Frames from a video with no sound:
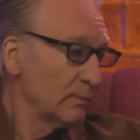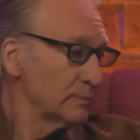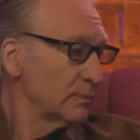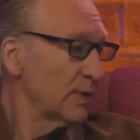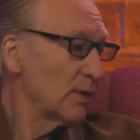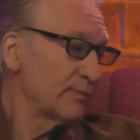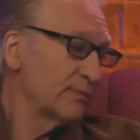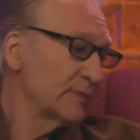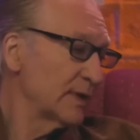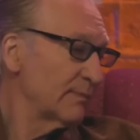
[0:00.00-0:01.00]
Well,
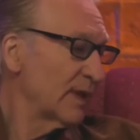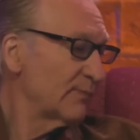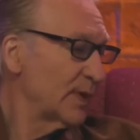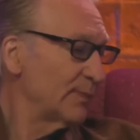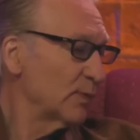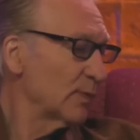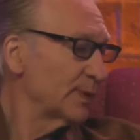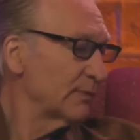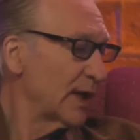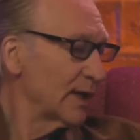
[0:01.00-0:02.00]
people will be
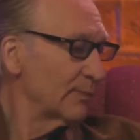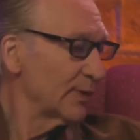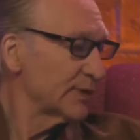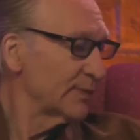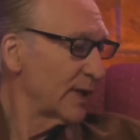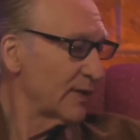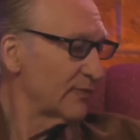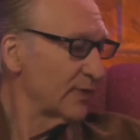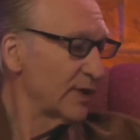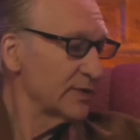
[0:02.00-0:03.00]
writing books about it
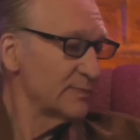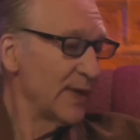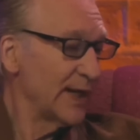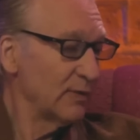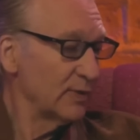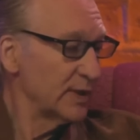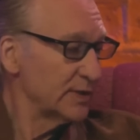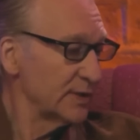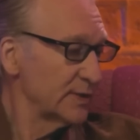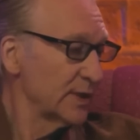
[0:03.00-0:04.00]
for years, many
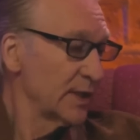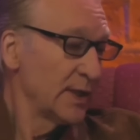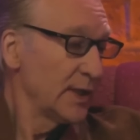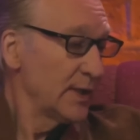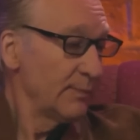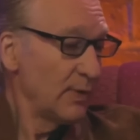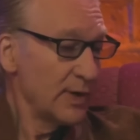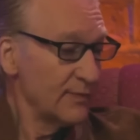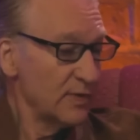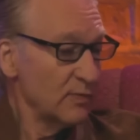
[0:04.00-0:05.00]
reasons. Part
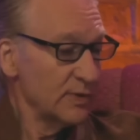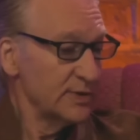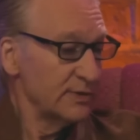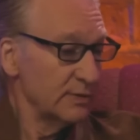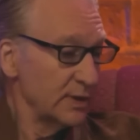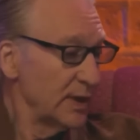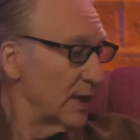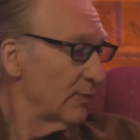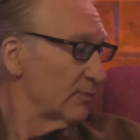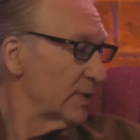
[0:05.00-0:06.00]
of it was, you
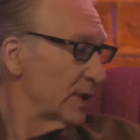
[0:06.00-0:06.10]
know,